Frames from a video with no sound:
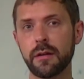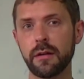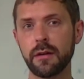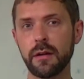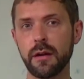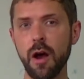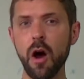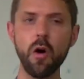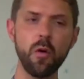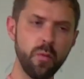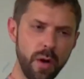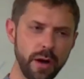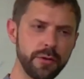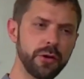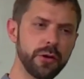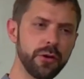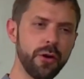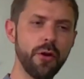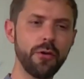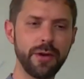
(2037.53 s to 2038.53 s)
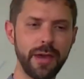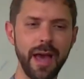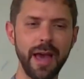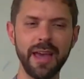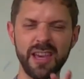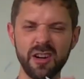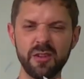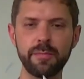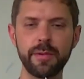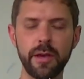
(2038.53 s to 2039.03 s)
Oh, well, you're okay,
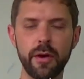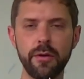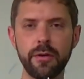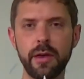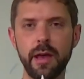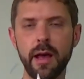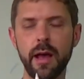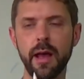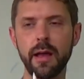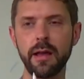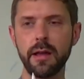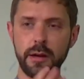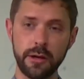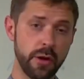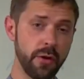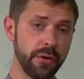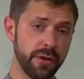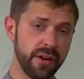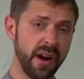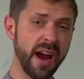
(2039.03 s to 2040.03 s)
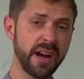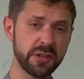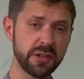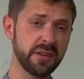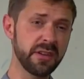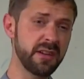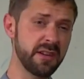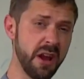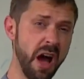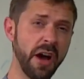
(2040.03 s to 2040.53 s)
it'll be okay. No, they're actually
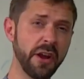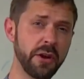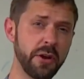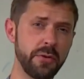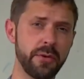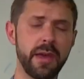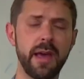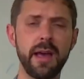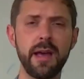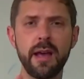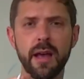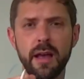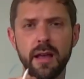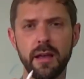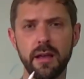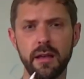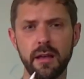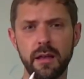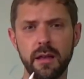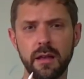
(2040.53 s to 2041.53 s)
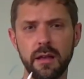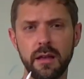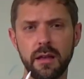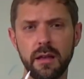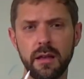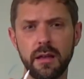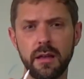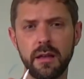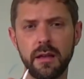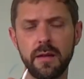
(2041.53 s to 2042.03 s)
not okay.
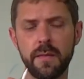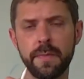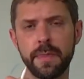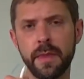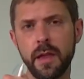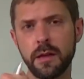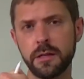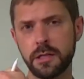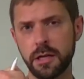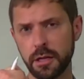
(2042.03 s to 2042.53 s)
To